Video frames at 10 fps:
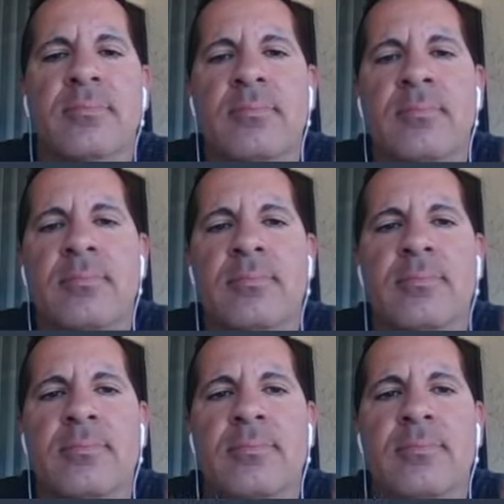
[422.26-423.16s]

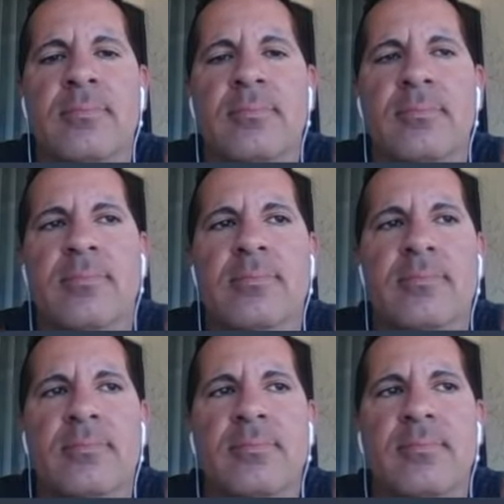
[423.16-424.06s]

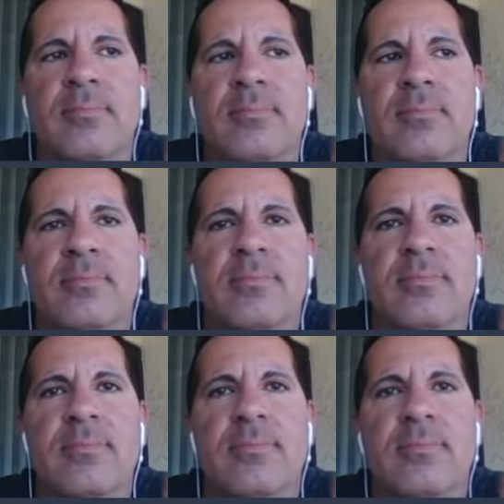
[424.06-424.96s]

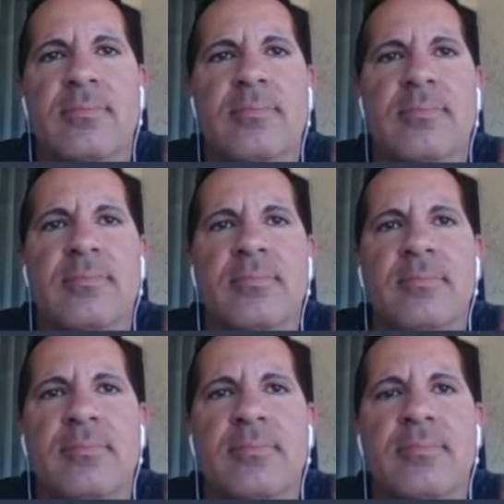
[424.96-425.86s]

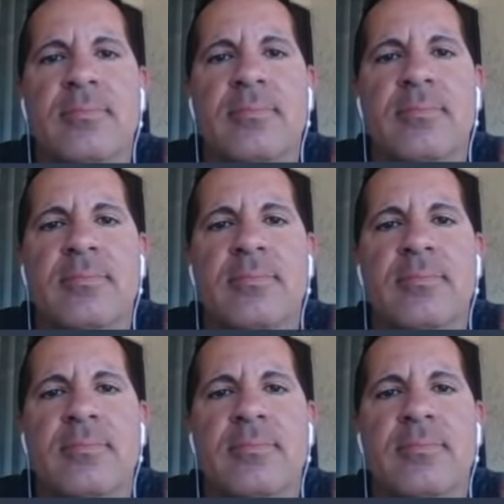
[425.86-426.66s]
The person shown says nothing.